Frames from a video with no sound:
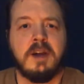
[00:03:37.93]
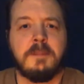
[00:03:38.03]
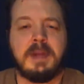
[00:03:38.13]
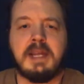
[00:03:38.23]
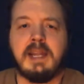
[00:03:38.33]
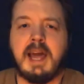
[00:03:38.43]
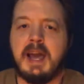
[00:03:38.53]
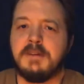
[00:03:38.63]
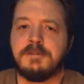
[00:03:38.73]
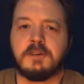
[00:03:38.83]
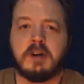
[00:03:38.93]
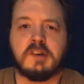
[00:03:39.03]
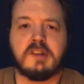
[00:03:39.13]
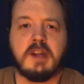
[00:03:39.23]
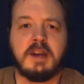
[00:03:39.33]
Be glad, for our
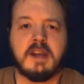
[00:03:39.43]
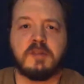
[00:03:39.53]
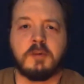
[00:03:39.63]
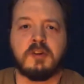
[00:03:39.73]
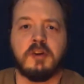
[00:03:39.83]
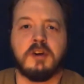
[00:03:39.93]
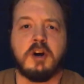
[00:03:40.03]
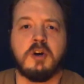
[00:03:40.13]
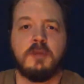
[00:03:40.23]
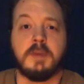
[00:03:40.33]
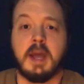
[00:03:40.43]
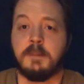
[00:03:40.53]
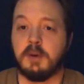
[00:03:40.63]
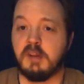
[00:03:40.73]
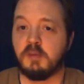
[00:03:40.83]
son has returned home and
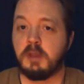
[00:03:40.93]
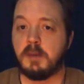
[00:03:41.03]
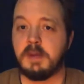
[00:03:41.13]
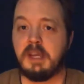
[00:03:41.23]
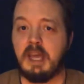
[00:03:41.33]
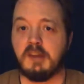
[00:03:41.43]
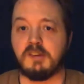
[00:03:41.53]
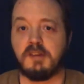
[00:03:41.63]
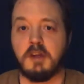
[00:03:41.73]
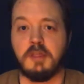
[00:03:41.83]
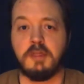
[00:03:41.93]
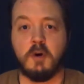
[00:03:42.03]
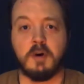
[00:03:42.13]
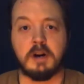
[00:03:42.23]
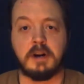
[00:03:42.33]
brings with him a guest,
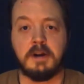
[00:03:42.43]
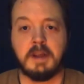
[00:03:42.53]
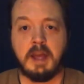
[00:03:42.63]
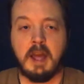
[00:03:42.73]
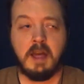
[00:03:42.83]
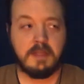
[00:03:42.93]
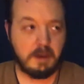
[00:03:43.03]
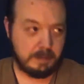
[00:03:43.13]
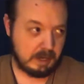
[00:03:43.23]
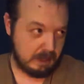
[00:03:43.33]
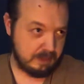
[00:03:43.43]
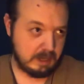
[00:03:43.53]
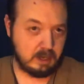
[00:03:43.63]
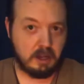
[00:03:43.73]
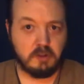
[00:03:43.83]
Thor, there behind
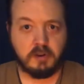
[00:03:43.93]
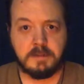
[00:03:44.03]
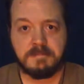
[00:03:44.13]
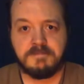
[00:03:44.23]
that cauldron."